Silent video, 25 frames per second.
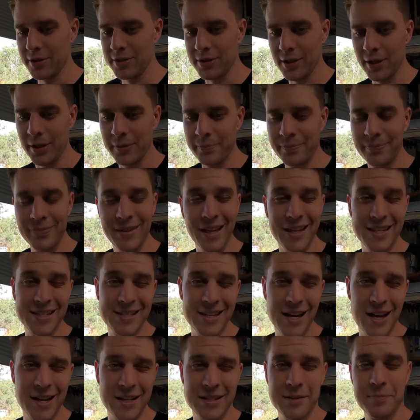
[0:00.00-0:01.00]
So that
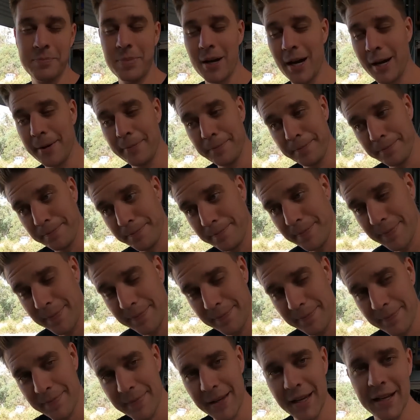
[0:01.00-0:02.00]
sucks, but
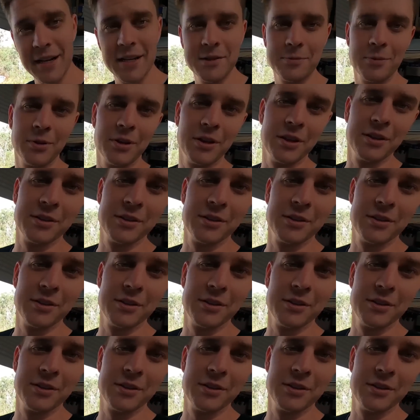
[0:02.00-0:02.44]
it is what